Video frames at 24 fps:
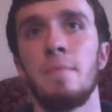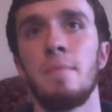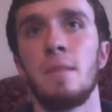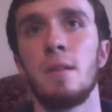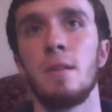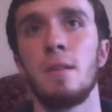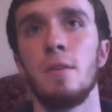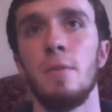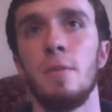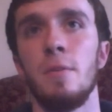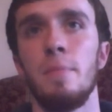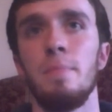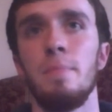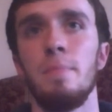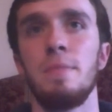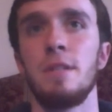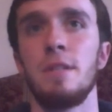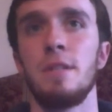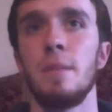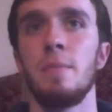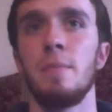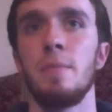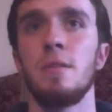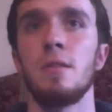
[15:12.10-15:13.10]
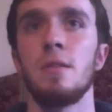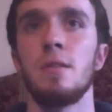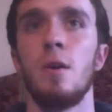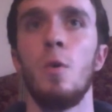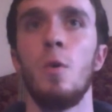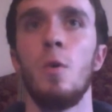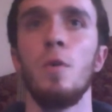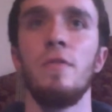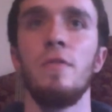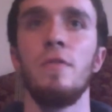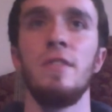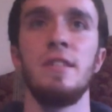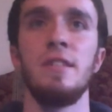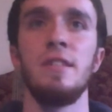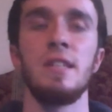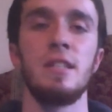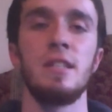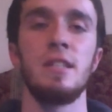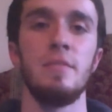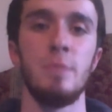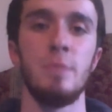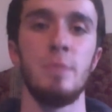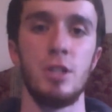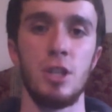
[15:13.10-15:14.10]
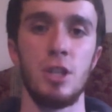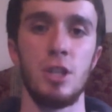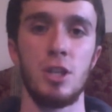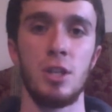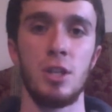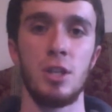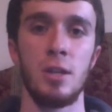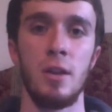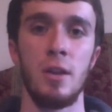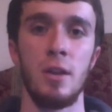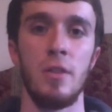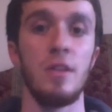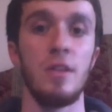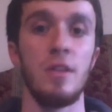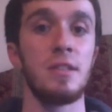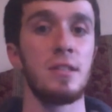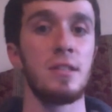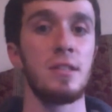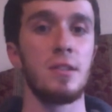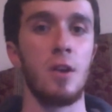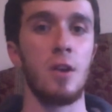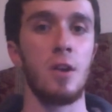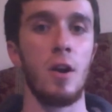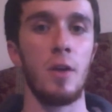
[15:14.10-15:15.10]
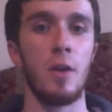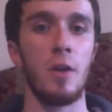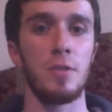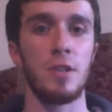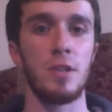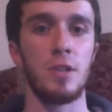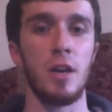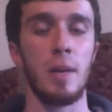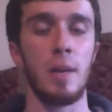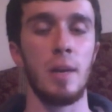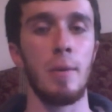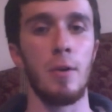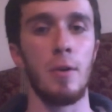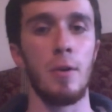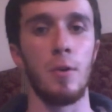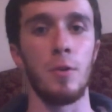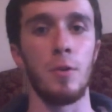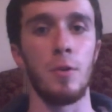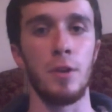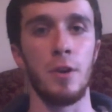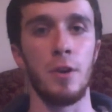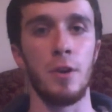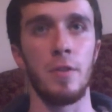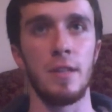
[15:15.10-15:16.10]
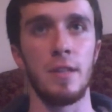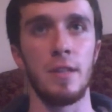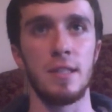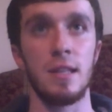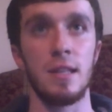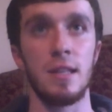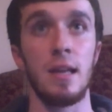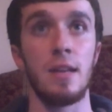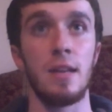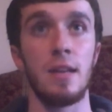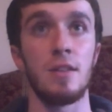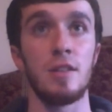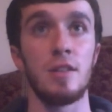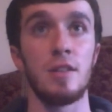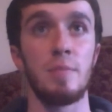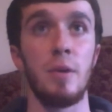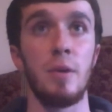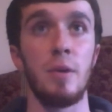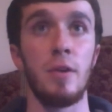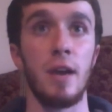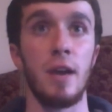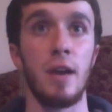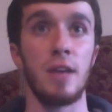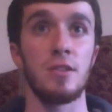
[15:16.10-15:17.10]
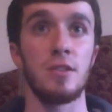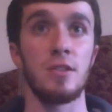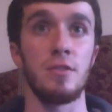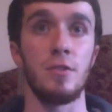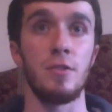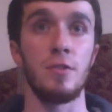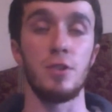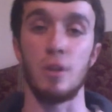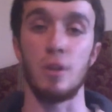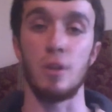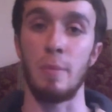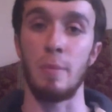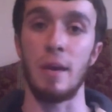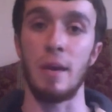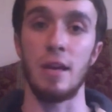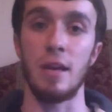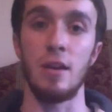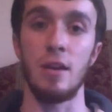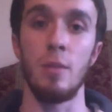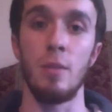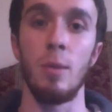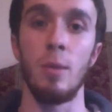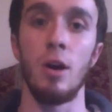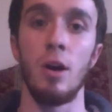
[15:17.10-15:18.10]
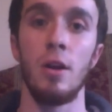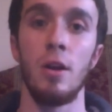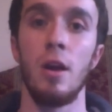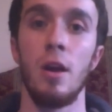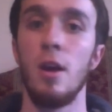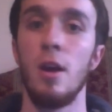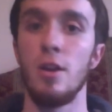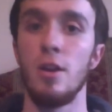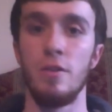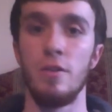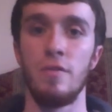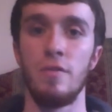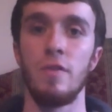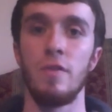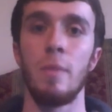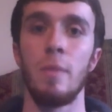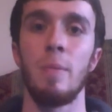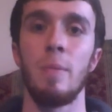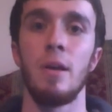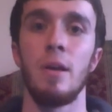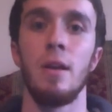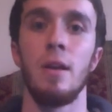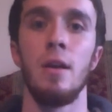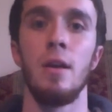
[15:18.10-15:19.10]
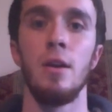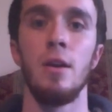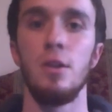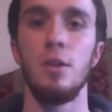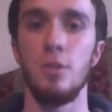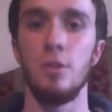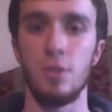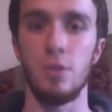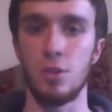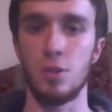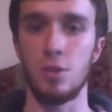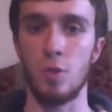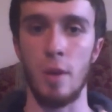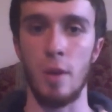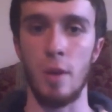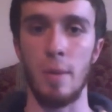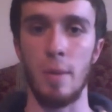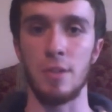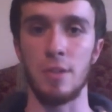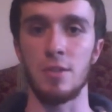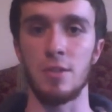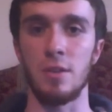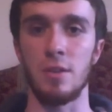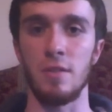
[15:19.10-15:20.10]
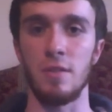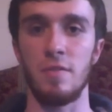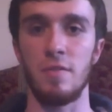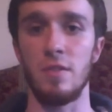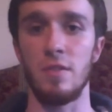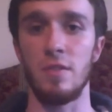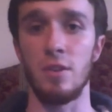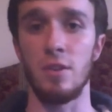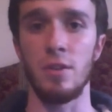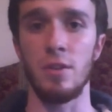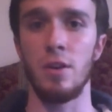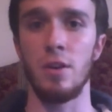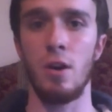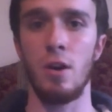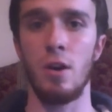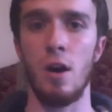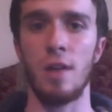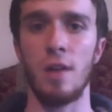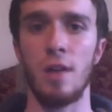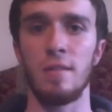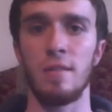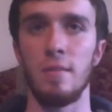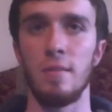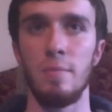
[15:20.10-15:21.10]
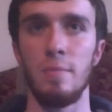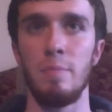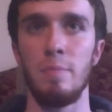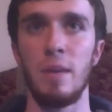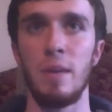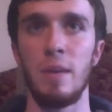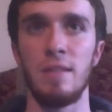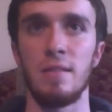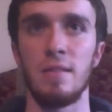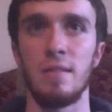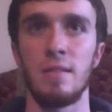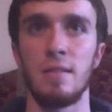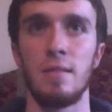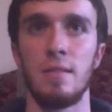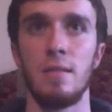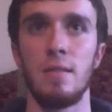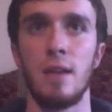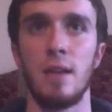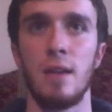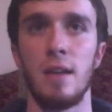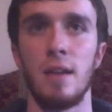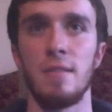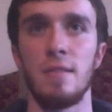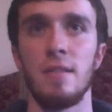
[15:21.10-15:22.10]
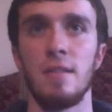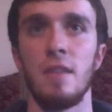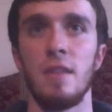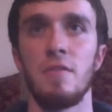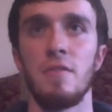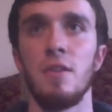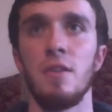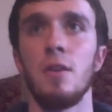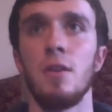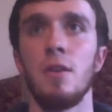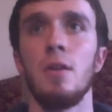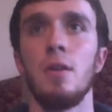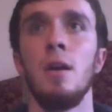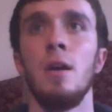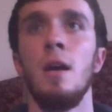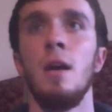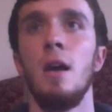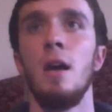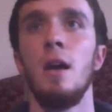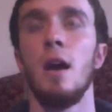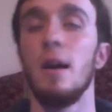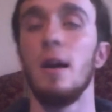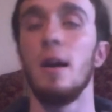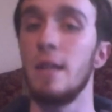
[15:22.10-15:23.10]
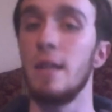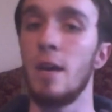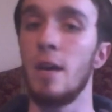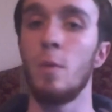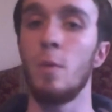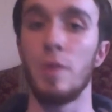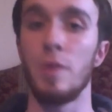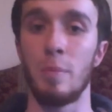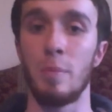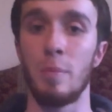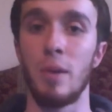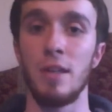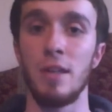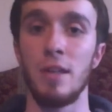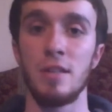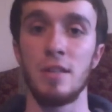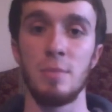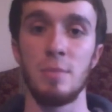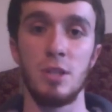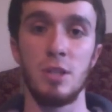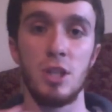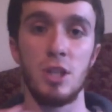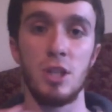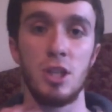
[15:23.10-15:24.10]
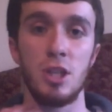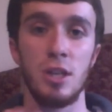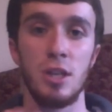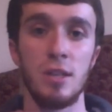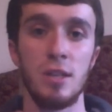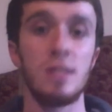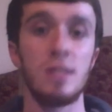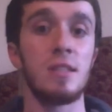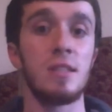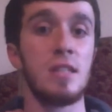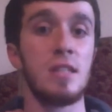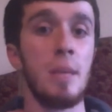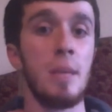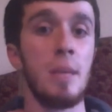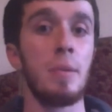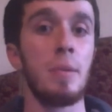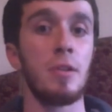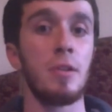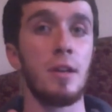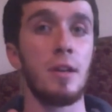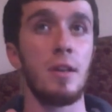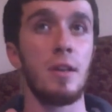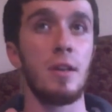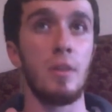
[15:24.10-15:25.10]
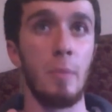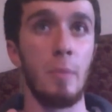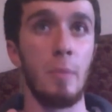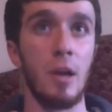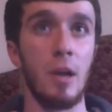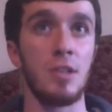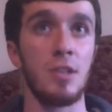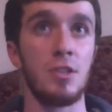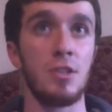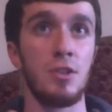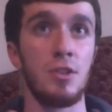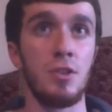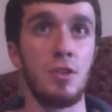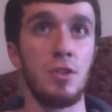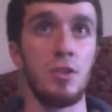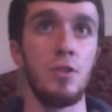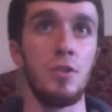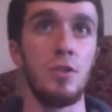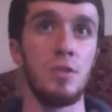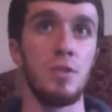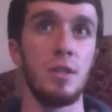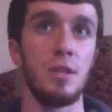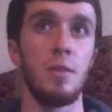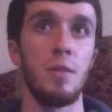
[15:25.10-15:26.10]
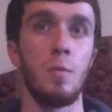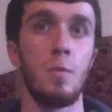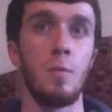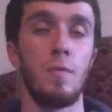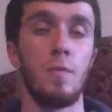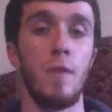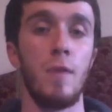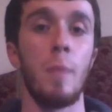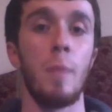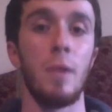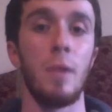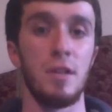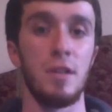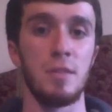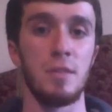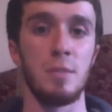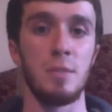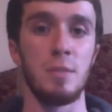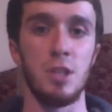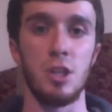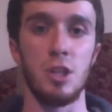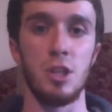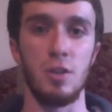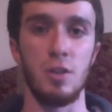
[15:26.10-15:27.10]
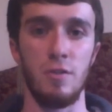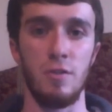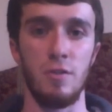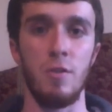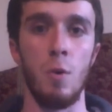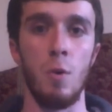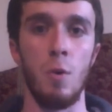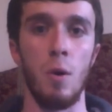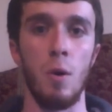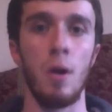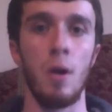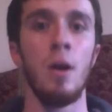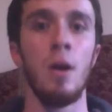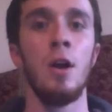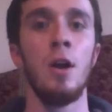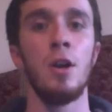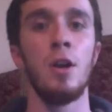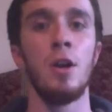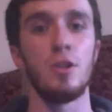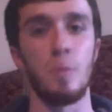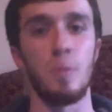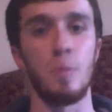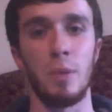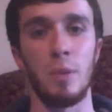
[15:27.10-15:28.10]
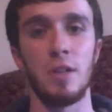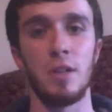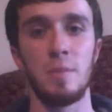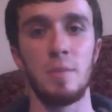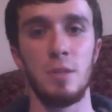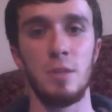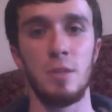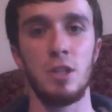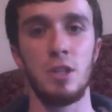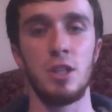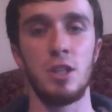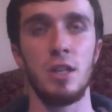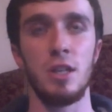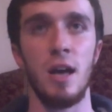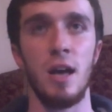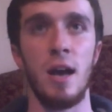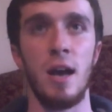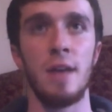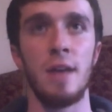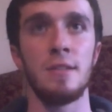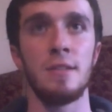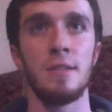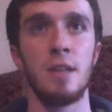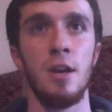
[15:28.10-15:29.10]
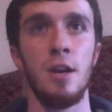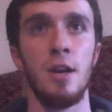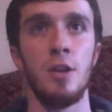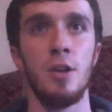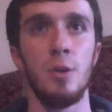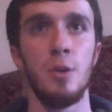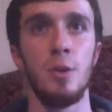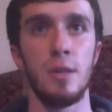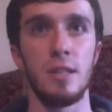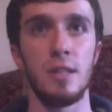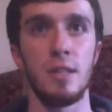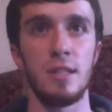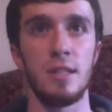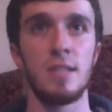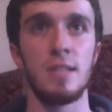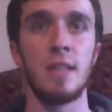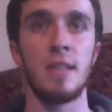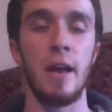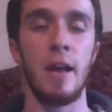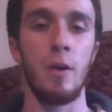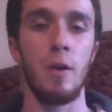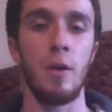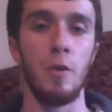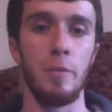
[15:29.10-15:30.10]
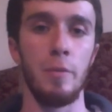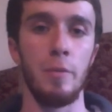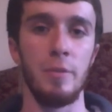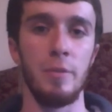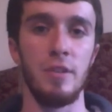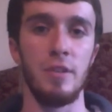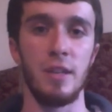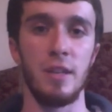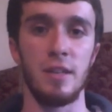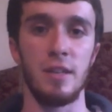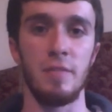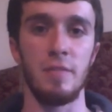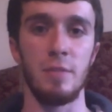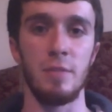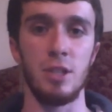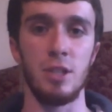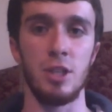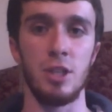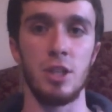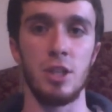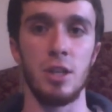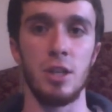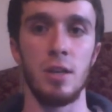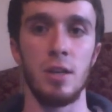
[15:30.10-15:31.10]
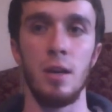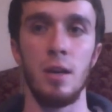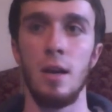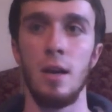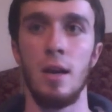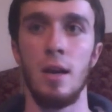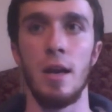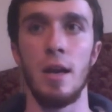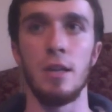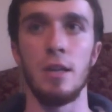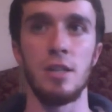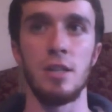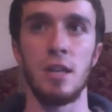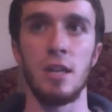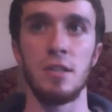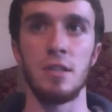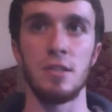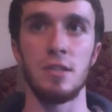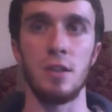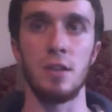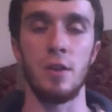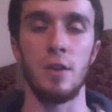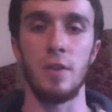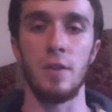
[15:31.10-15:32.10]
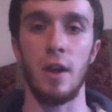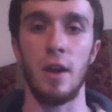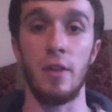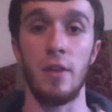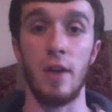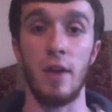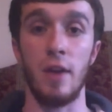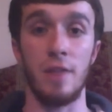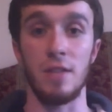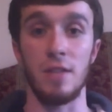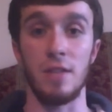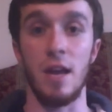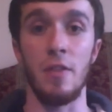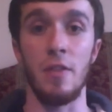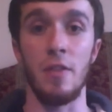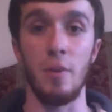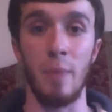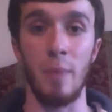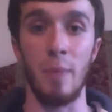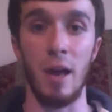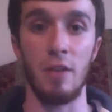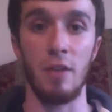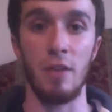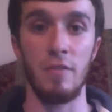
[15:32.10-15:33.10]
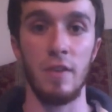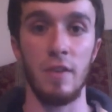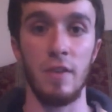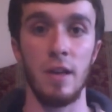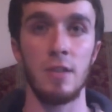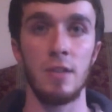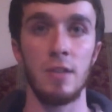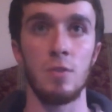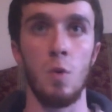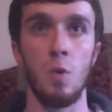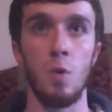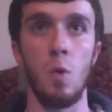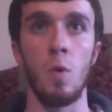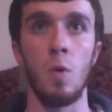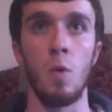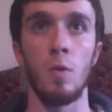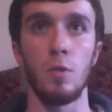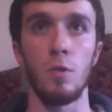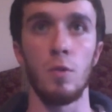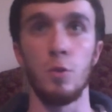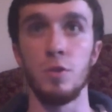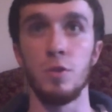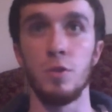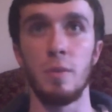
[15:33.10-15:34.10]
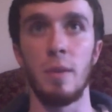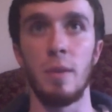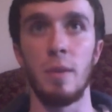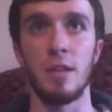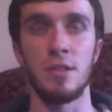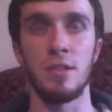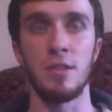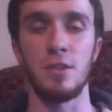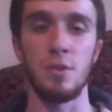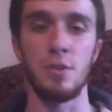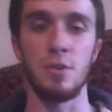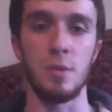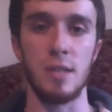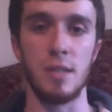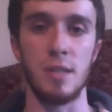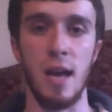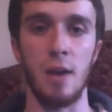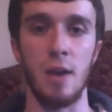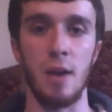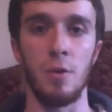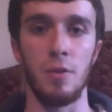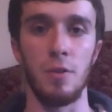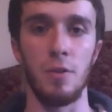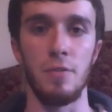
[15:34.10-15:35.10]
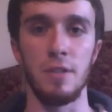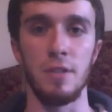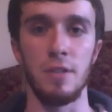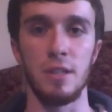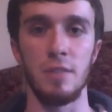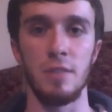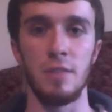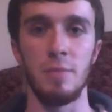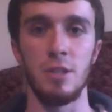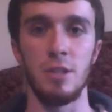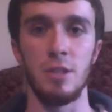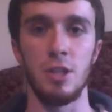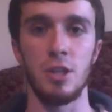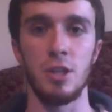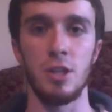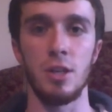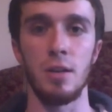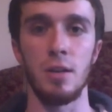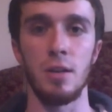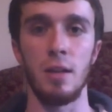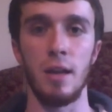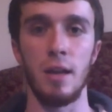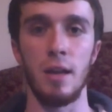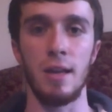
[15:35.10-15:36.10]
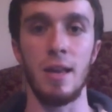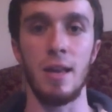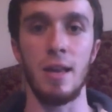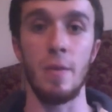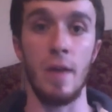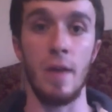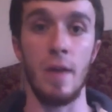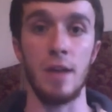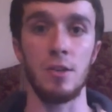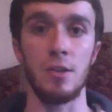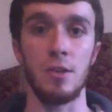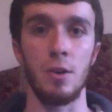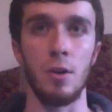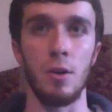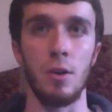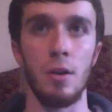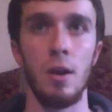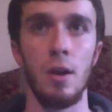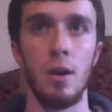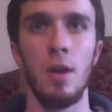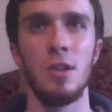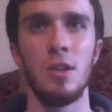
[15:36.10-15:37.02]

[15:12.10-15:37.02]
Nope, skipped. Old Vindictive Magician. This is the card I was talking about earlier that's like the Spellcaster version of Maneater Bug. You flip it, you destroy a monster on the field. Awesome, basic kind of stuff here. Again, with Apprentice Magician, this is typically the monster you're using Apprentice Magician for. So Apprentice Magician dies, you get to set Old Vindictive Magician, and chances are they either have to end their battle phase or lose a monster to attack Old Vindictive Magician, like, in that turn.